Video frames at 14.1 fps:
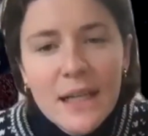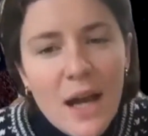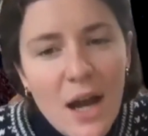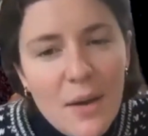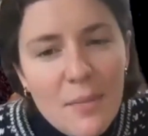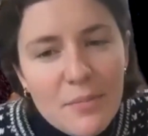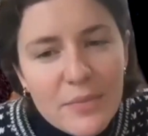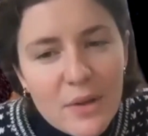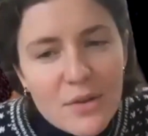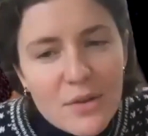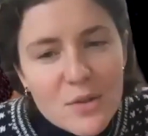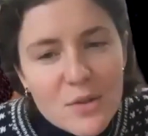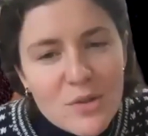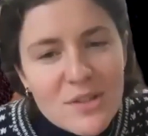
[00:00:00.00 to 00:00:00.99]

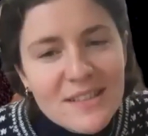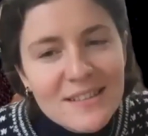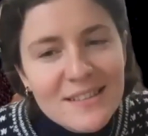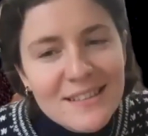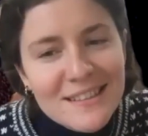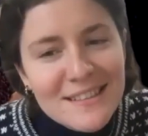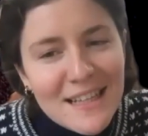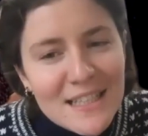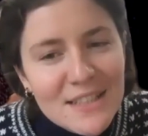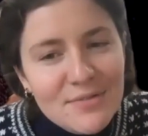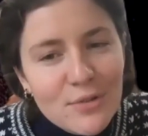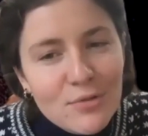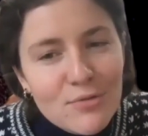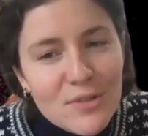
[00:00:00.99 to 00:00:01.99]
So what does a
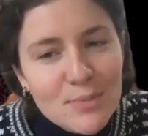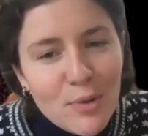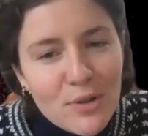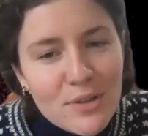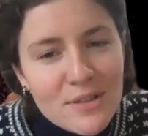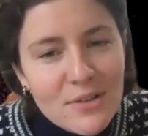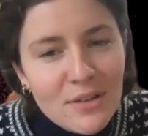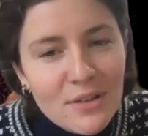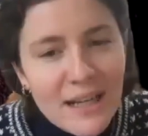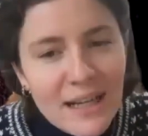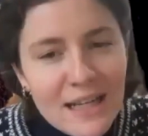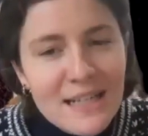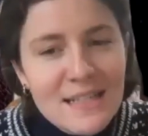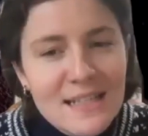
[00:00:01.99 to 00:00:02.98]
successful response look
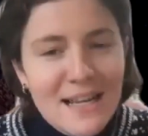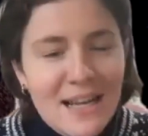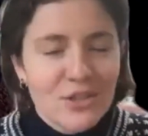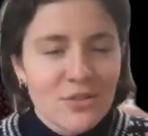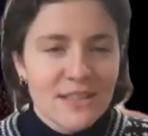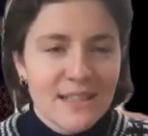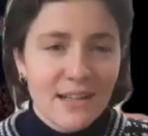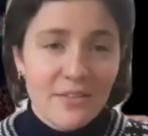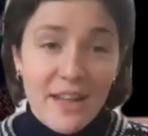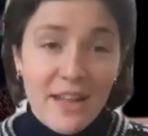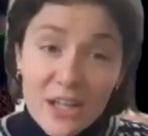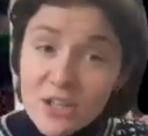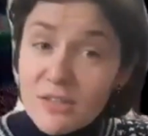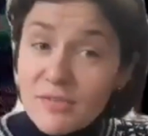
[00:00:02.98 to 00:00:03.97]
like on an international scale that
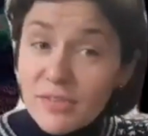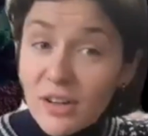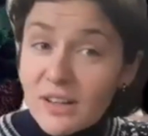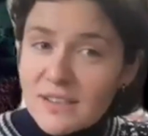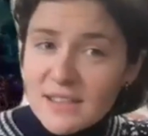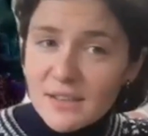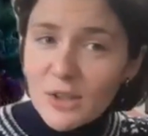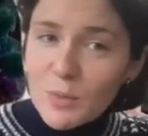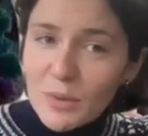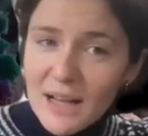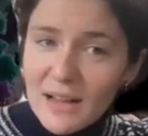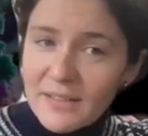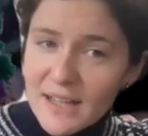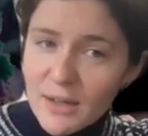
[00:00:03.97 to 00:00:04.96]
actually advances global
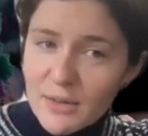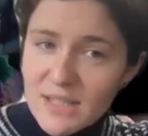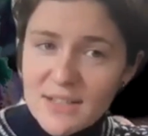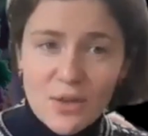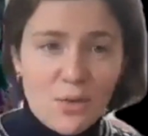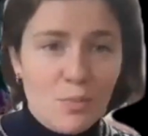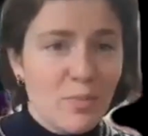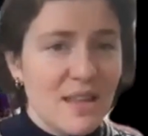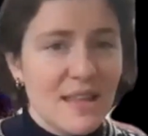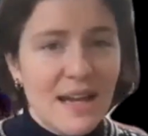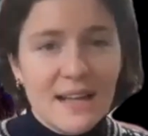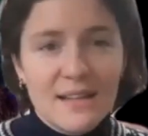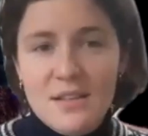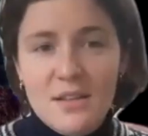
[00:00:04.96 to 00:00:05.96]
health equity? So be
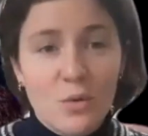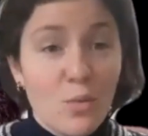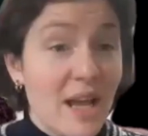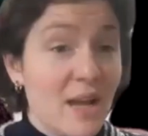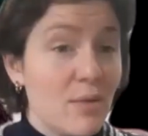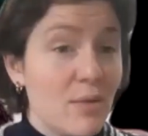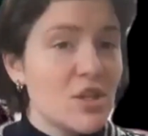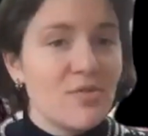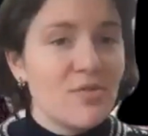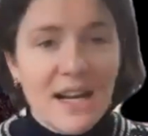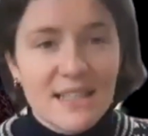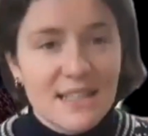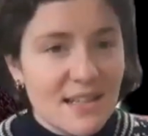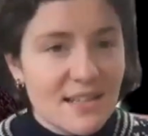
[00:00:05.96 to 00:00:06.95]
that the way in which
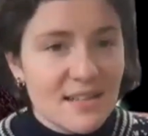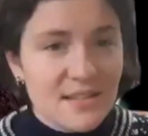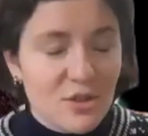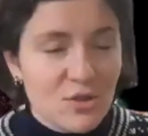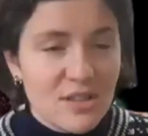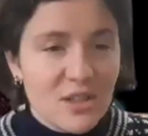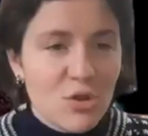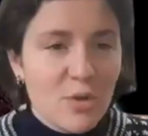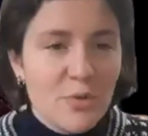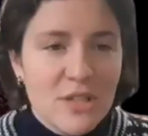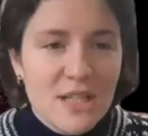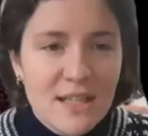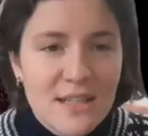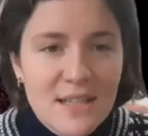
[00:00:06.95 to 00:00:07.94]
vaccines is
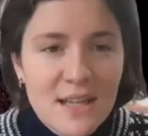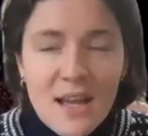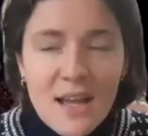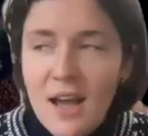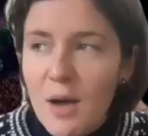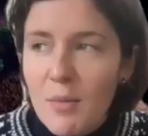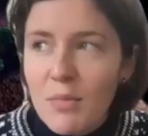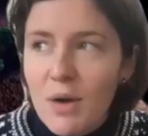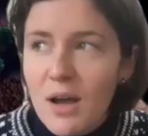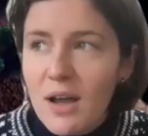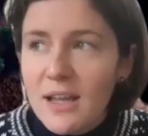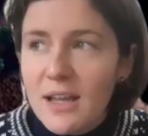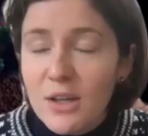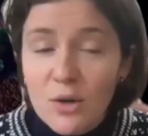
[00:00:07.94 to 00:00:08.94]
distributed,
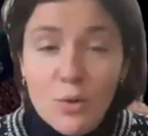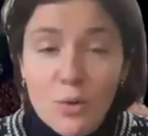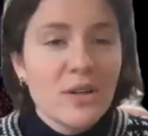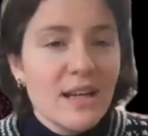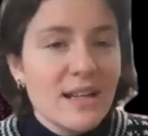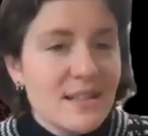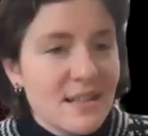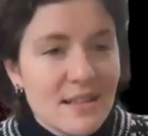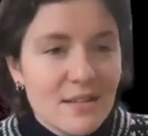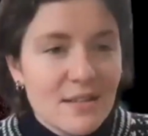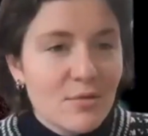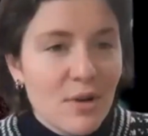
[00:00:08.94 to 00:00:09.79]
a coordinated